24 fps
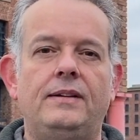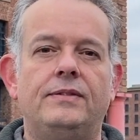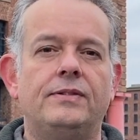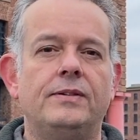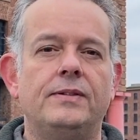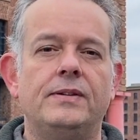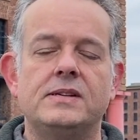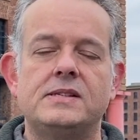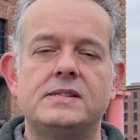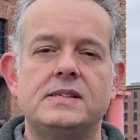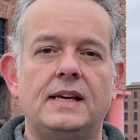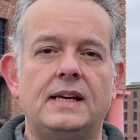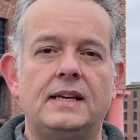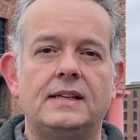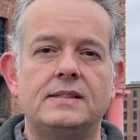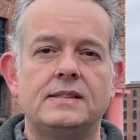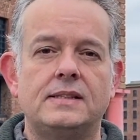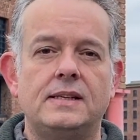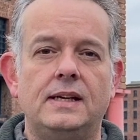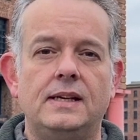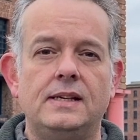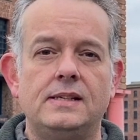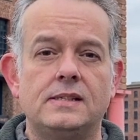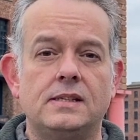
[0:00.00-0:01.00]
the
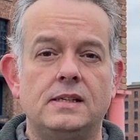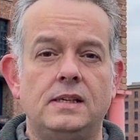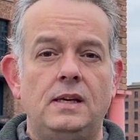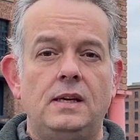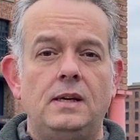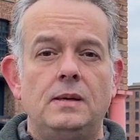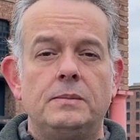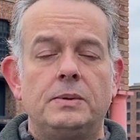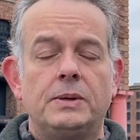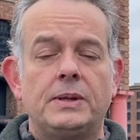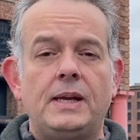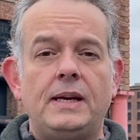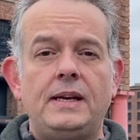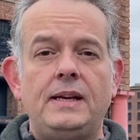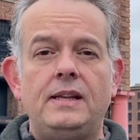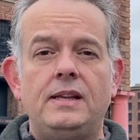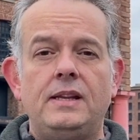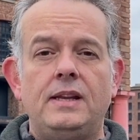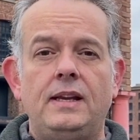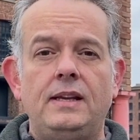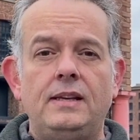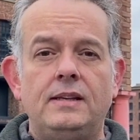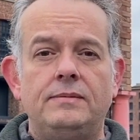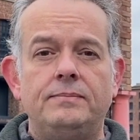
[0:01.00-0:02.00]
60s, but then in
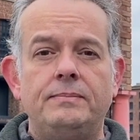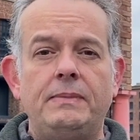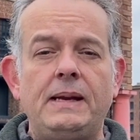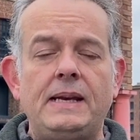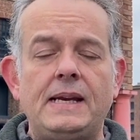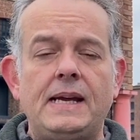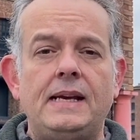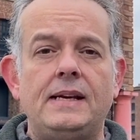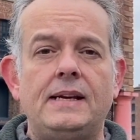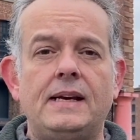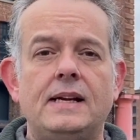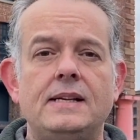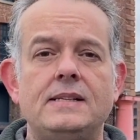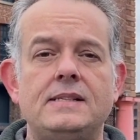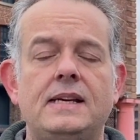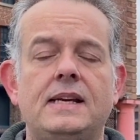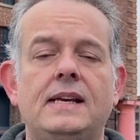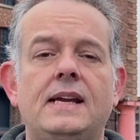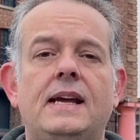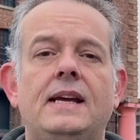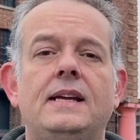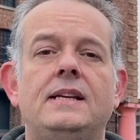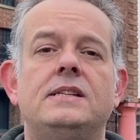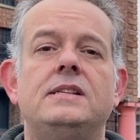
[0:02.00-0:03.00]
the mid
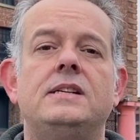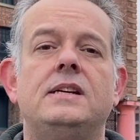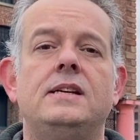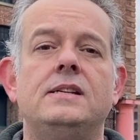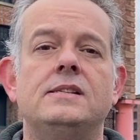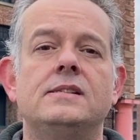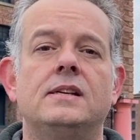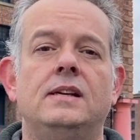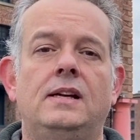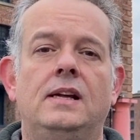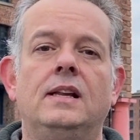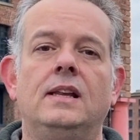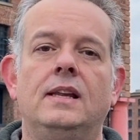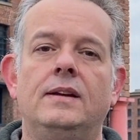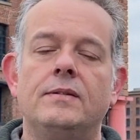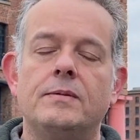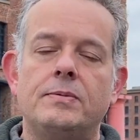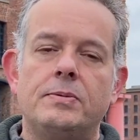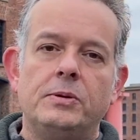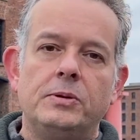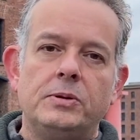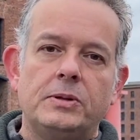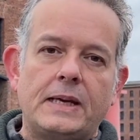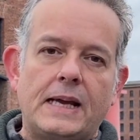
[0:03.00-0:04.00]
1980s
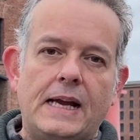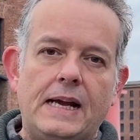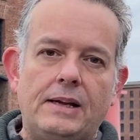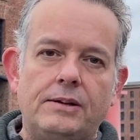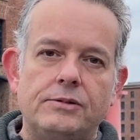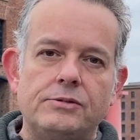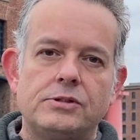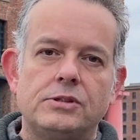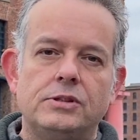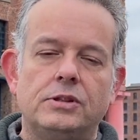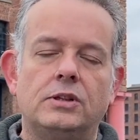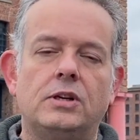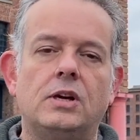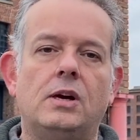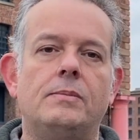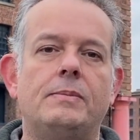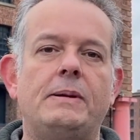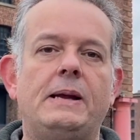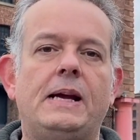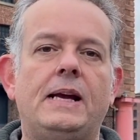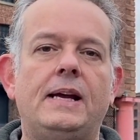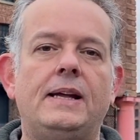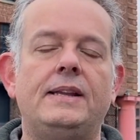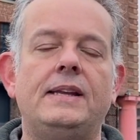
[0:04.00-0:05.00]
Liverpool Council got
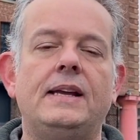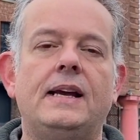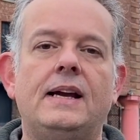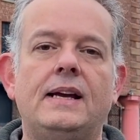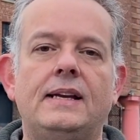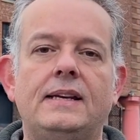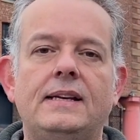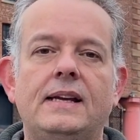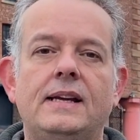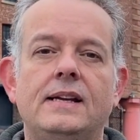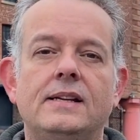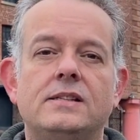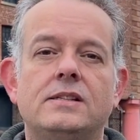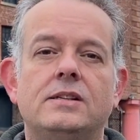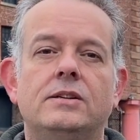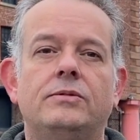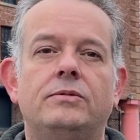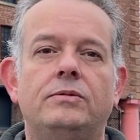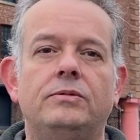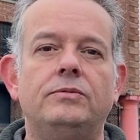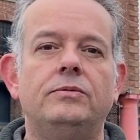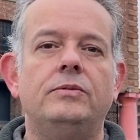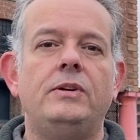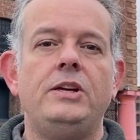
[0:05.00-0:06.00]
behind the idea to
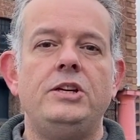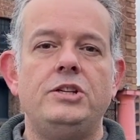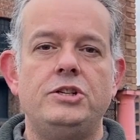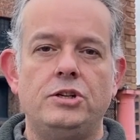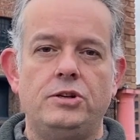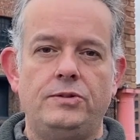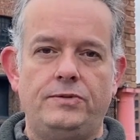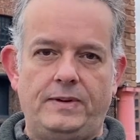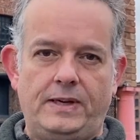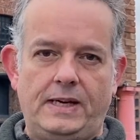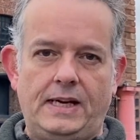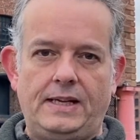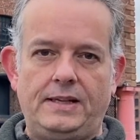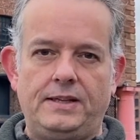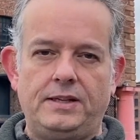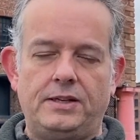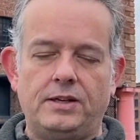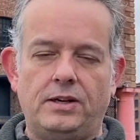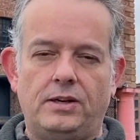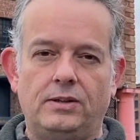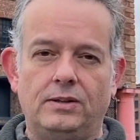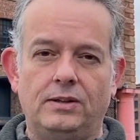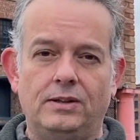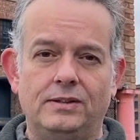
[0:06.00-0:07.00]
rejuvenate the
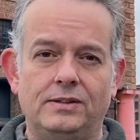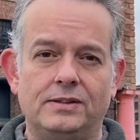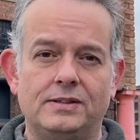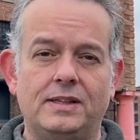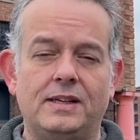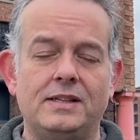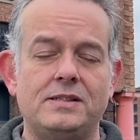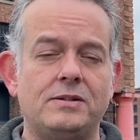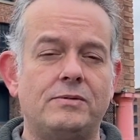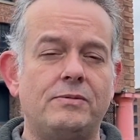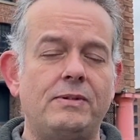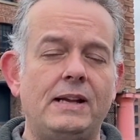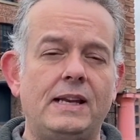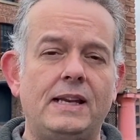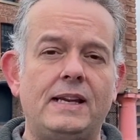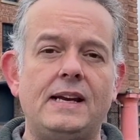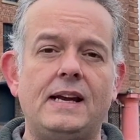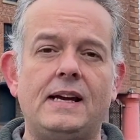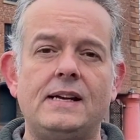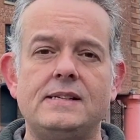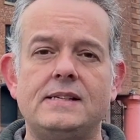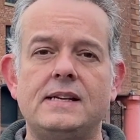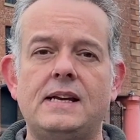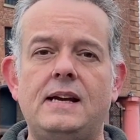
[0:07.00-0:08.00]
docklands, and it's a really
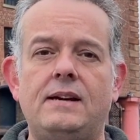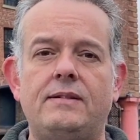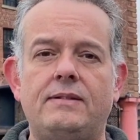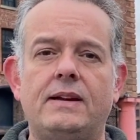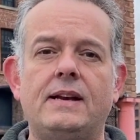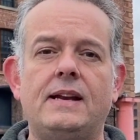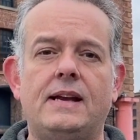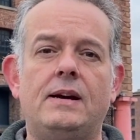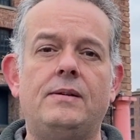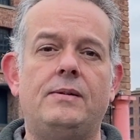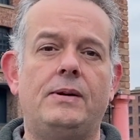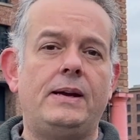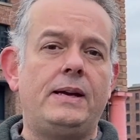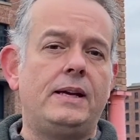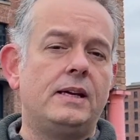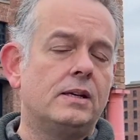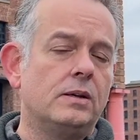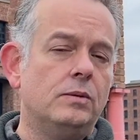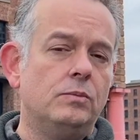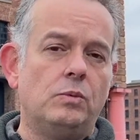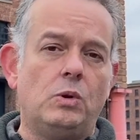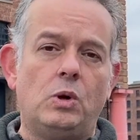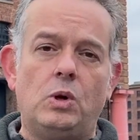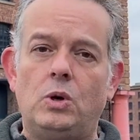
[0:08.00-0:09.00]
nice area now where you
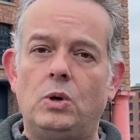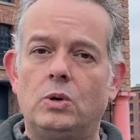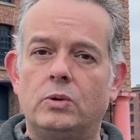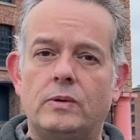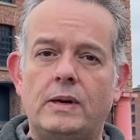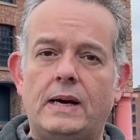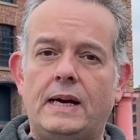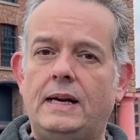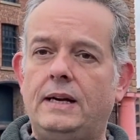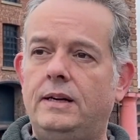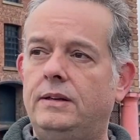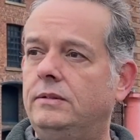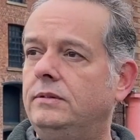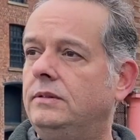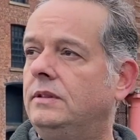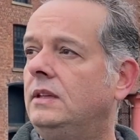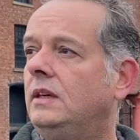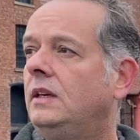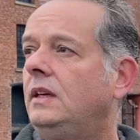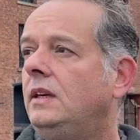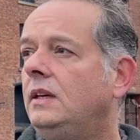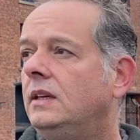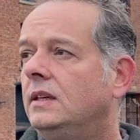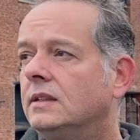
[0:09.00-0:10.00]
can walk round,
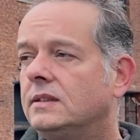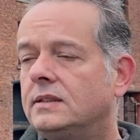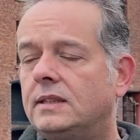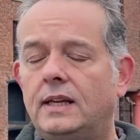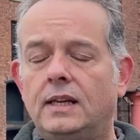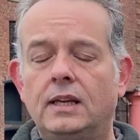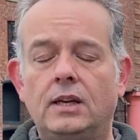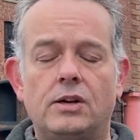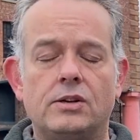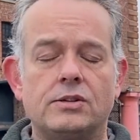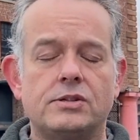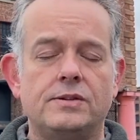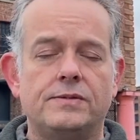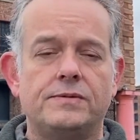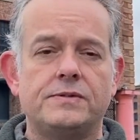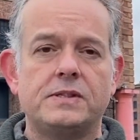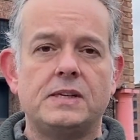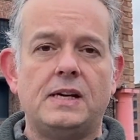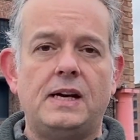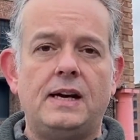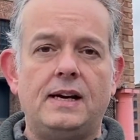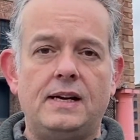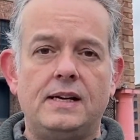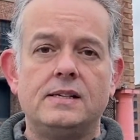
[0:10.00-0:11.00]
see lots of
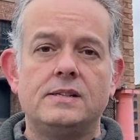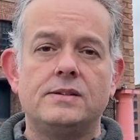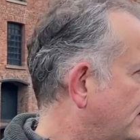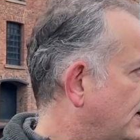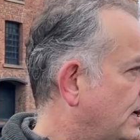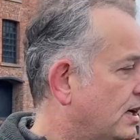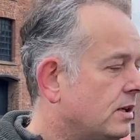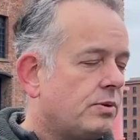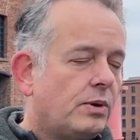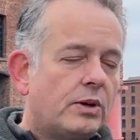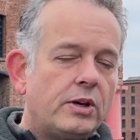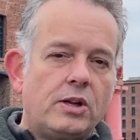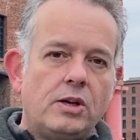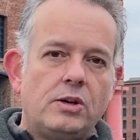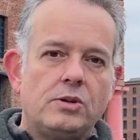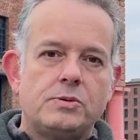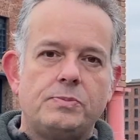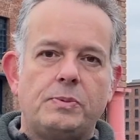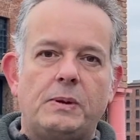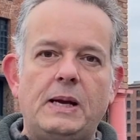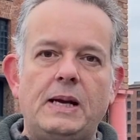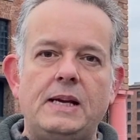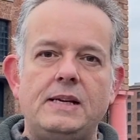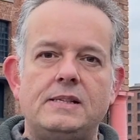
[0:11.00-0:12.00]
sights. It's one of those
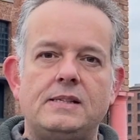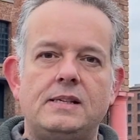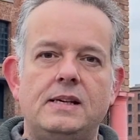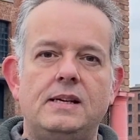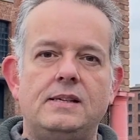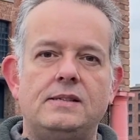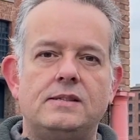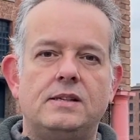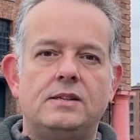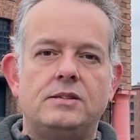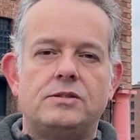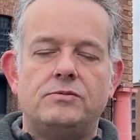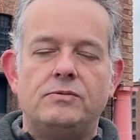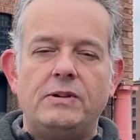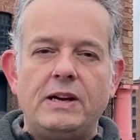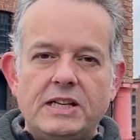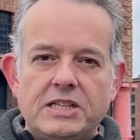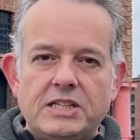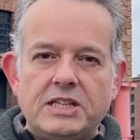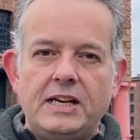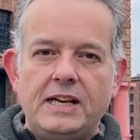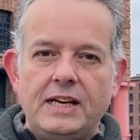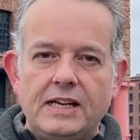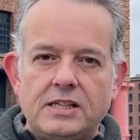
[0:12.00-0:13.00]
places that's
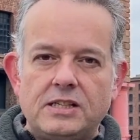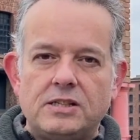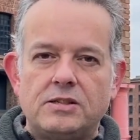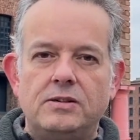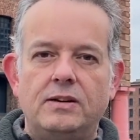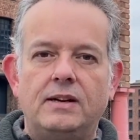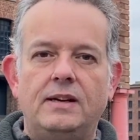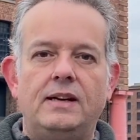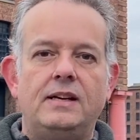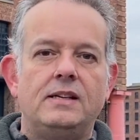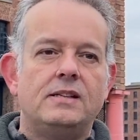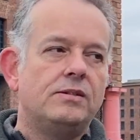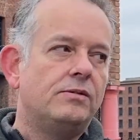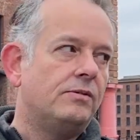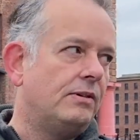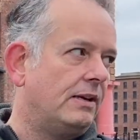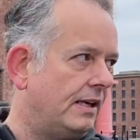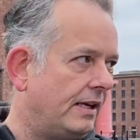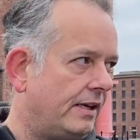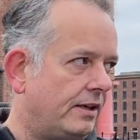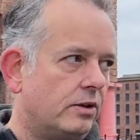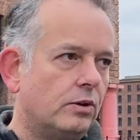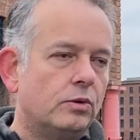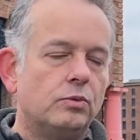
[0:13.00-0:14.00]
rich in history, and it's a
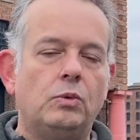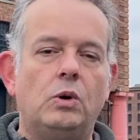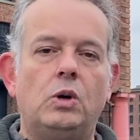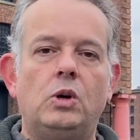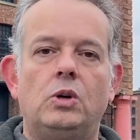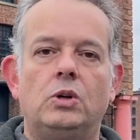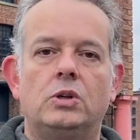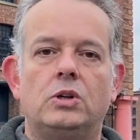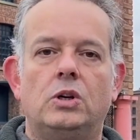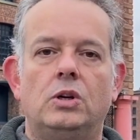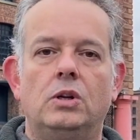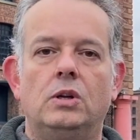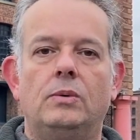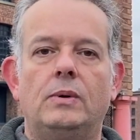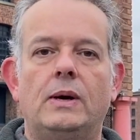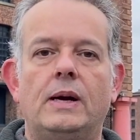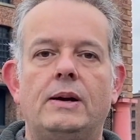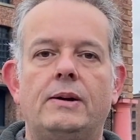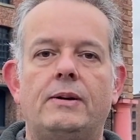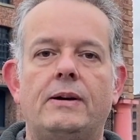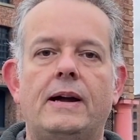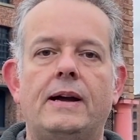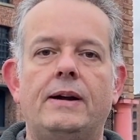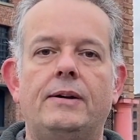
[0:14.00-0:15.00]
really good walk all the way
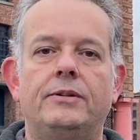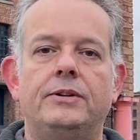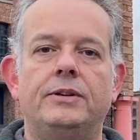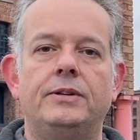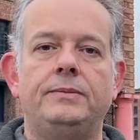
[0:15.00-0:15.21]
around.